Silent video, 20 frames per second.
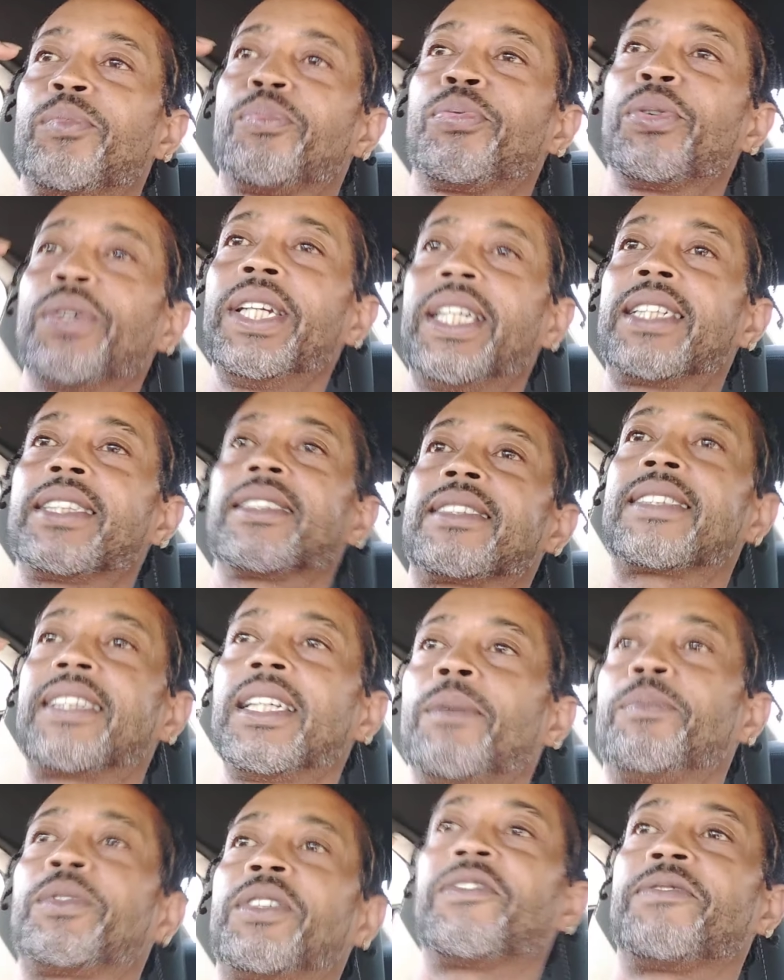
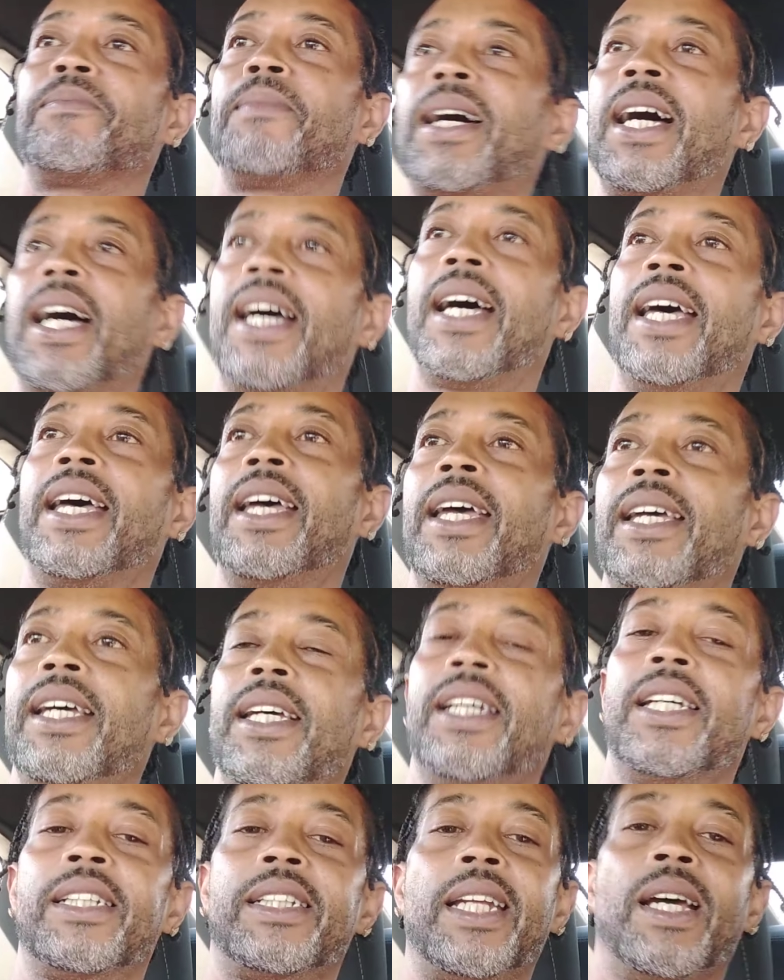preconceptive
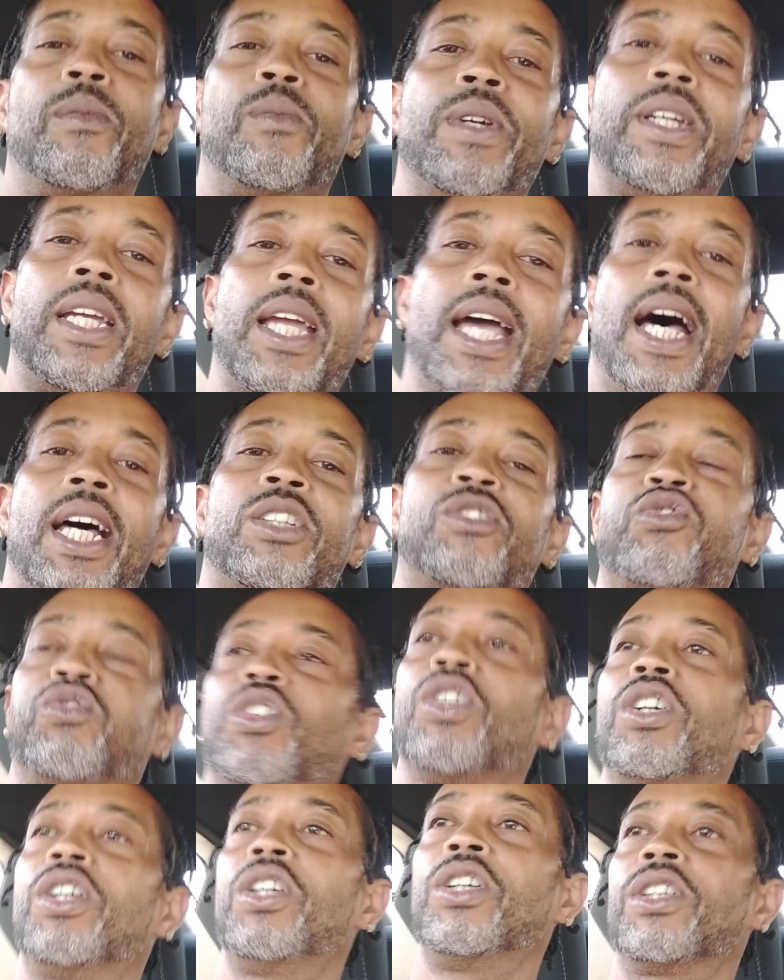mind that we got
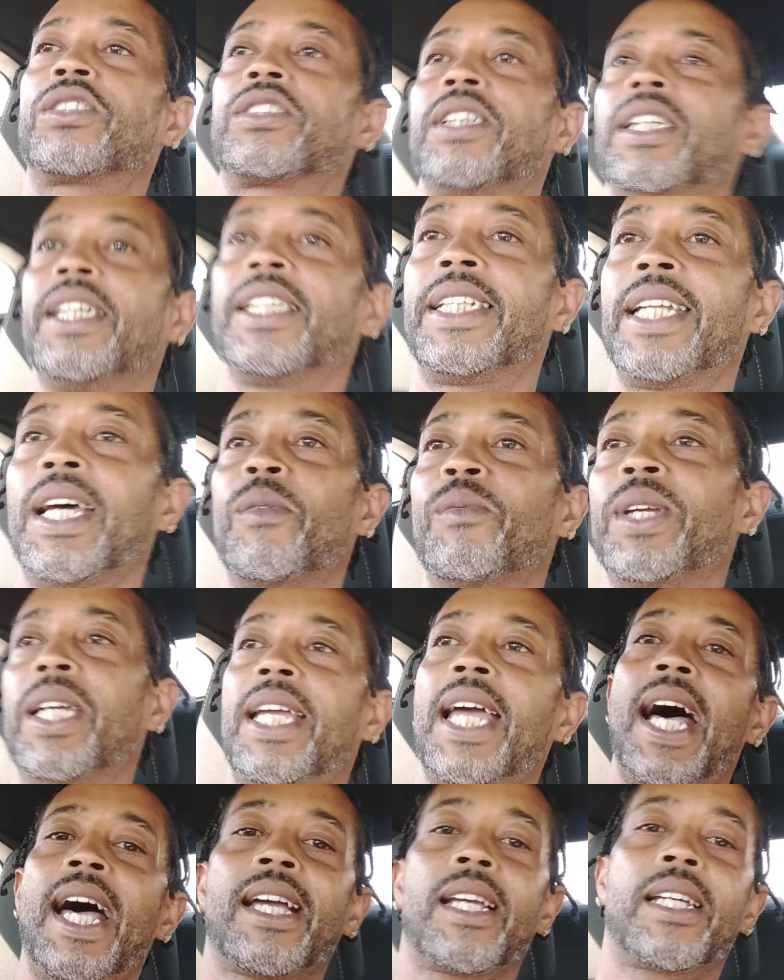drugs, that we
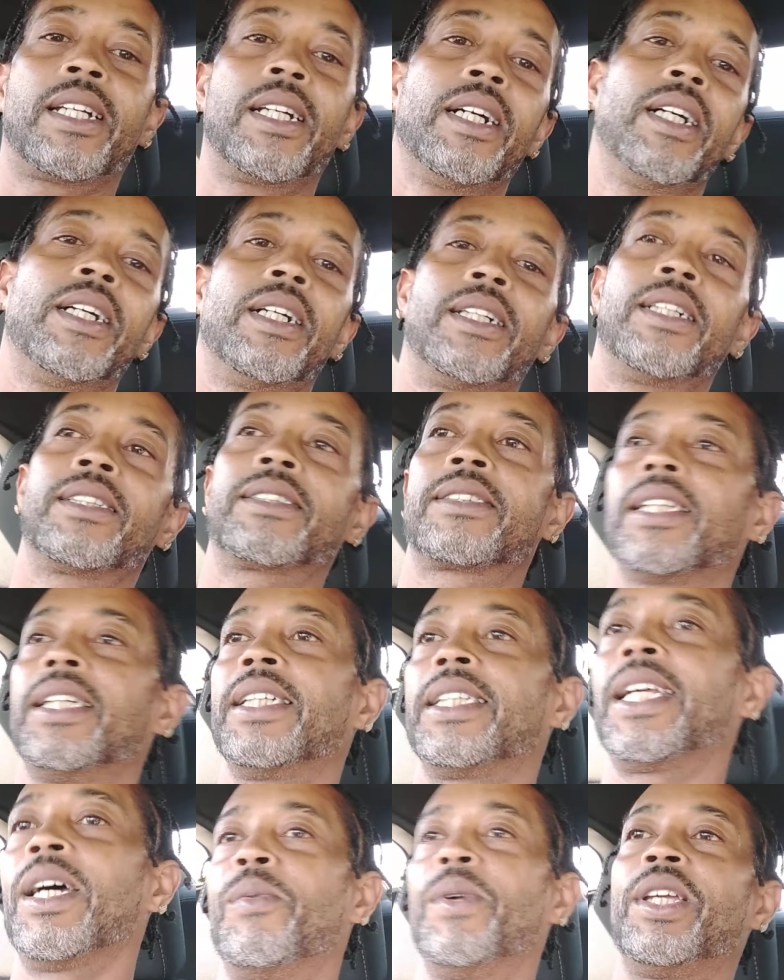got
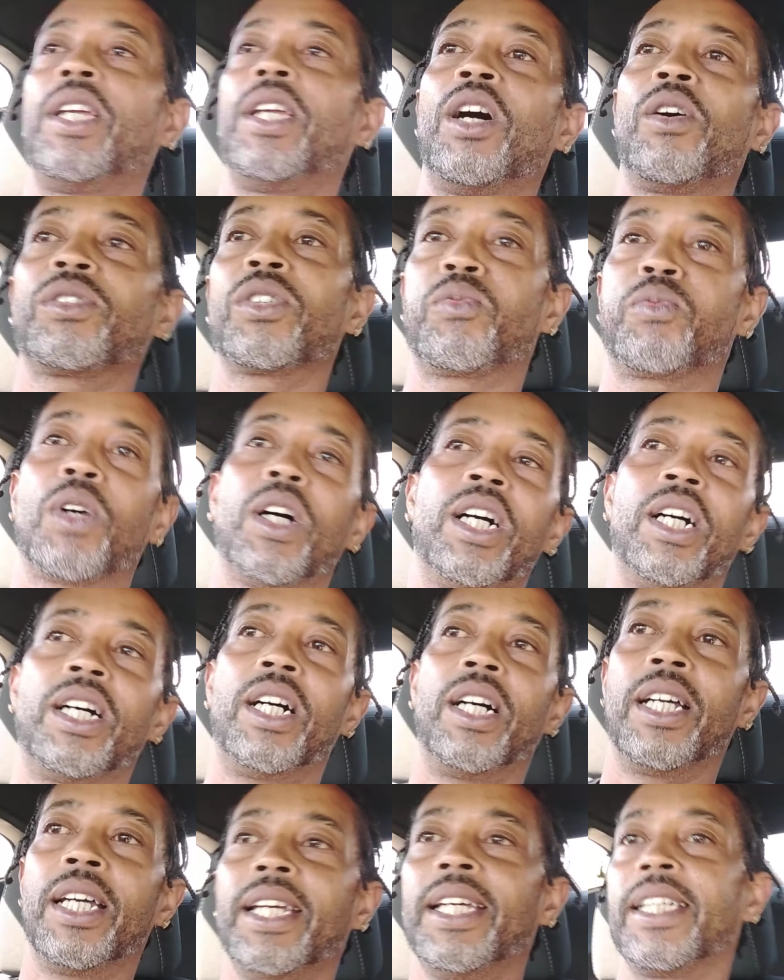guns, that we on the
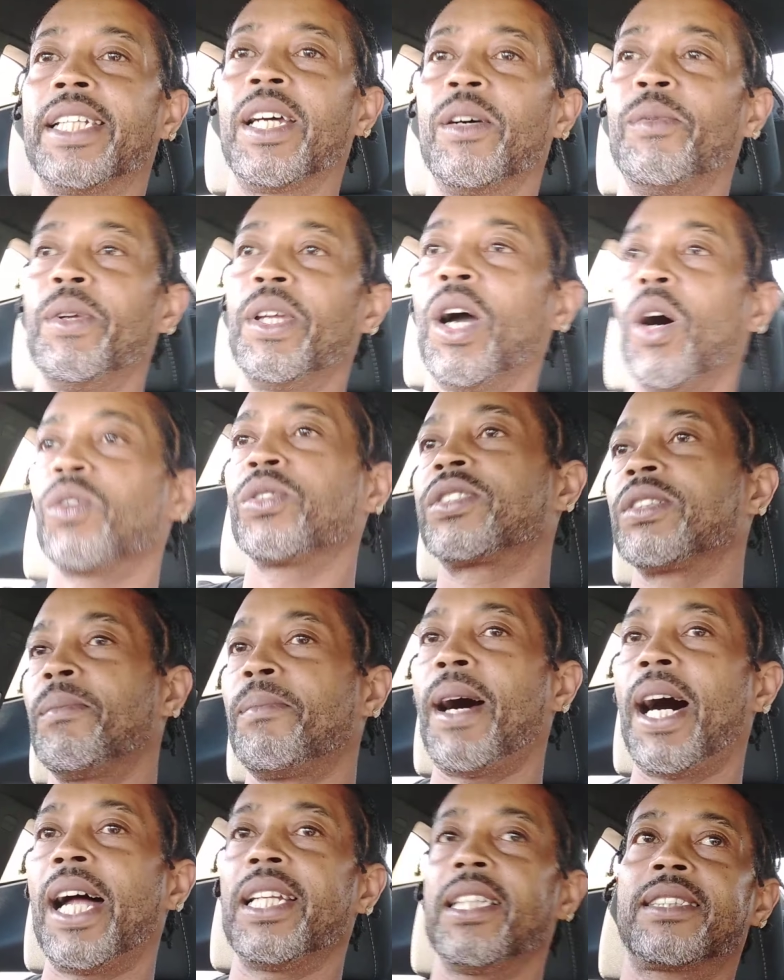run, that we owe
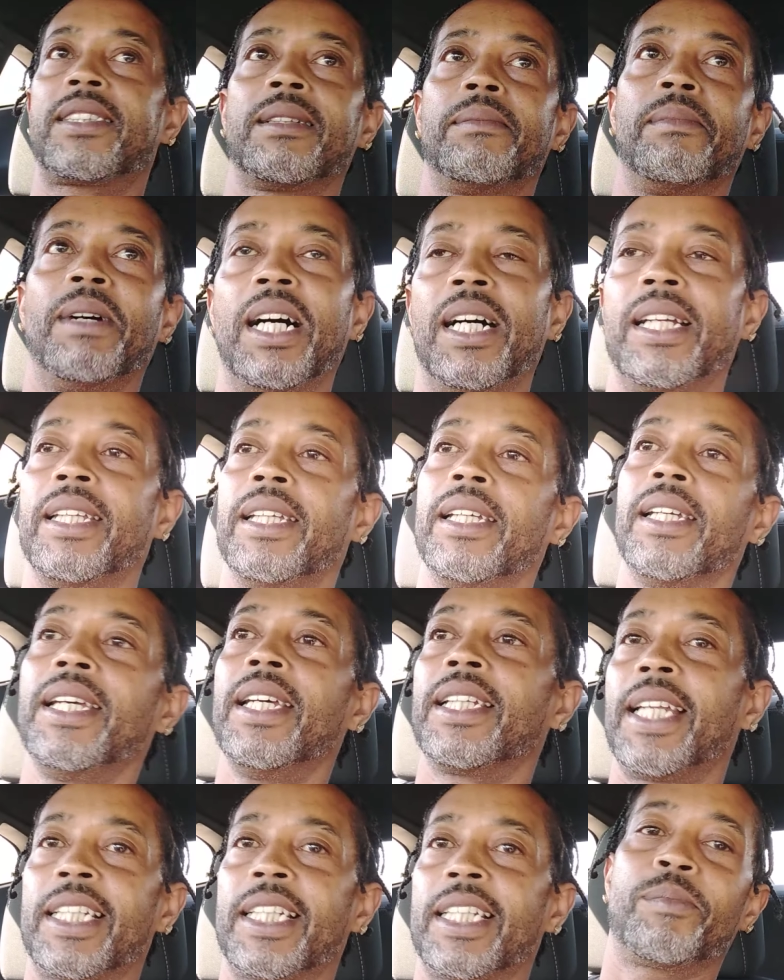somebody some money,
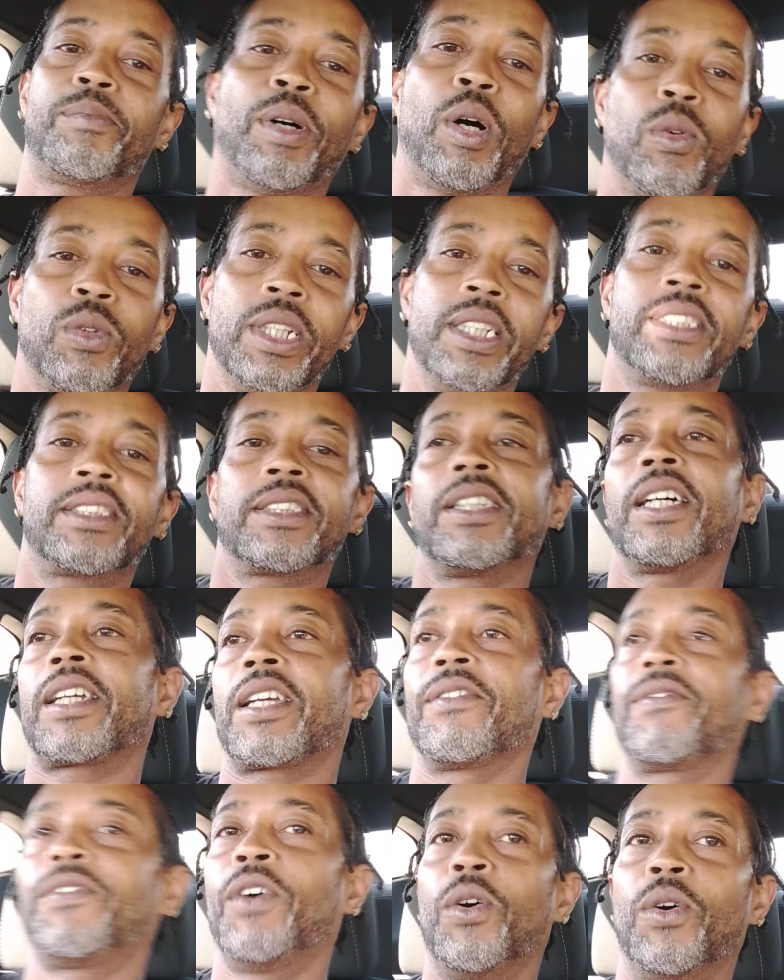that the police
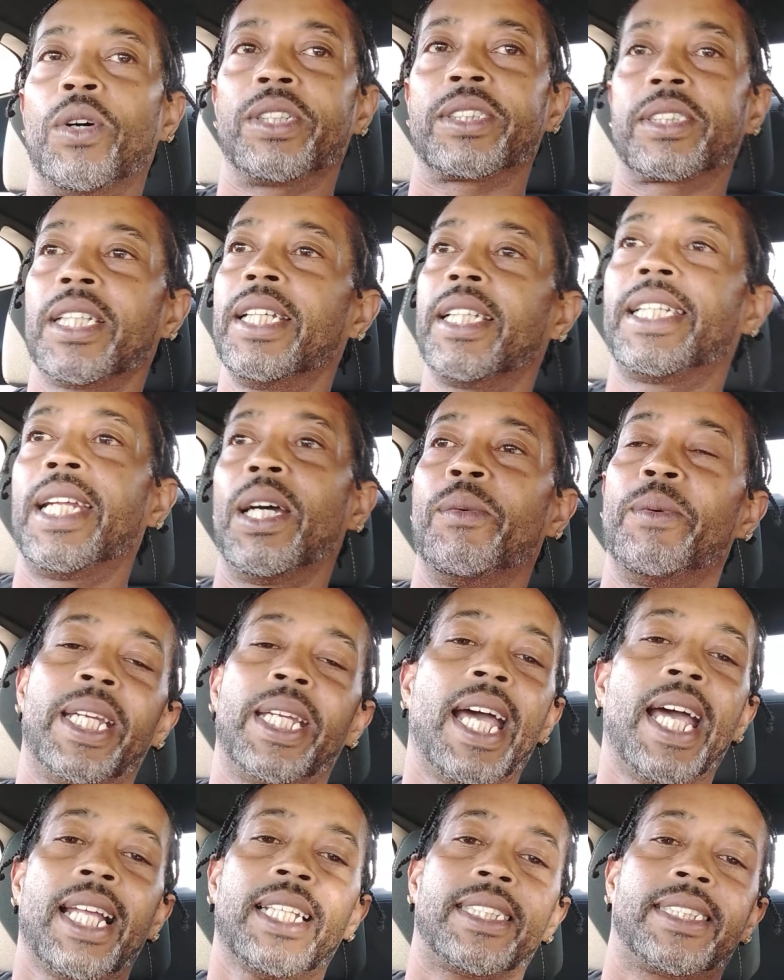looking for us, that we
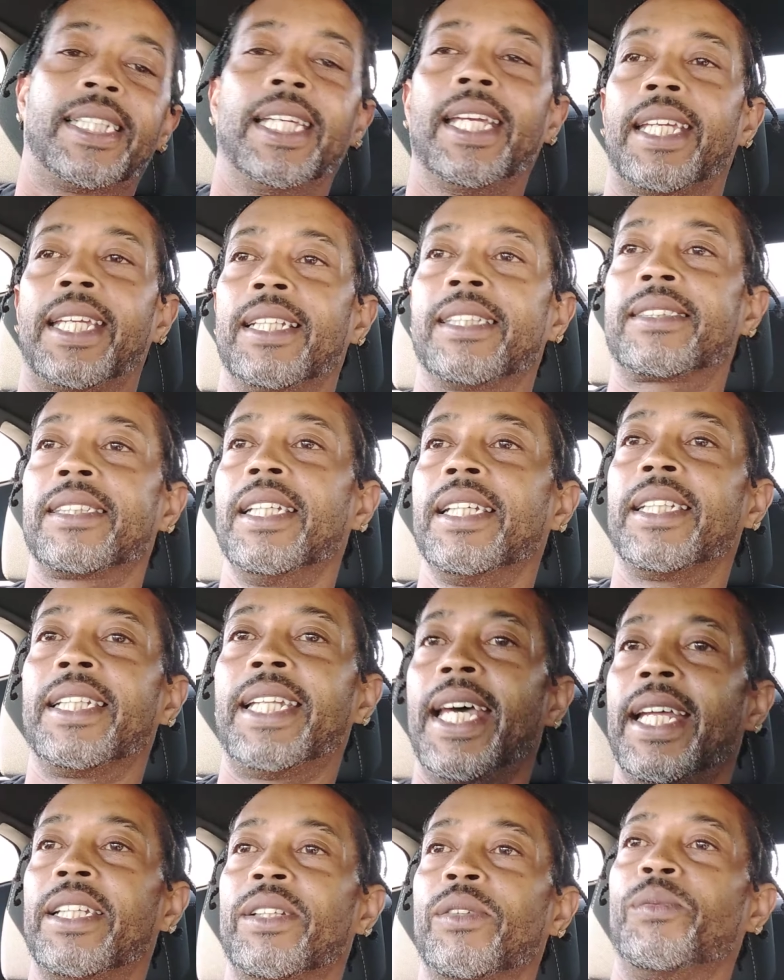got tickets,
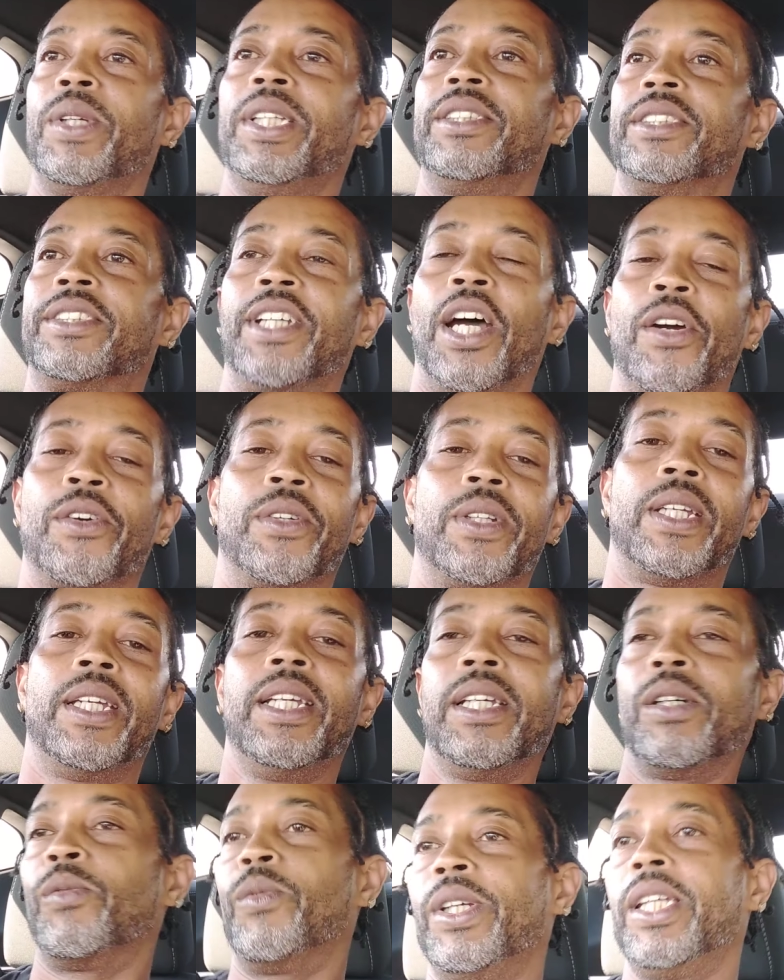that we dirty,
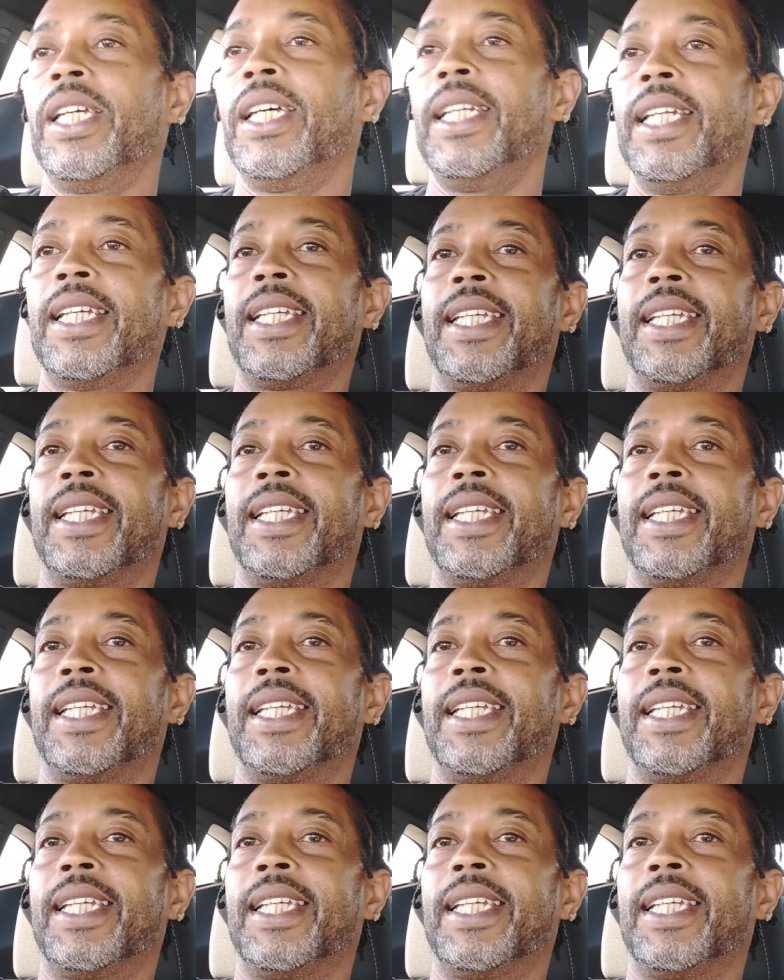we in the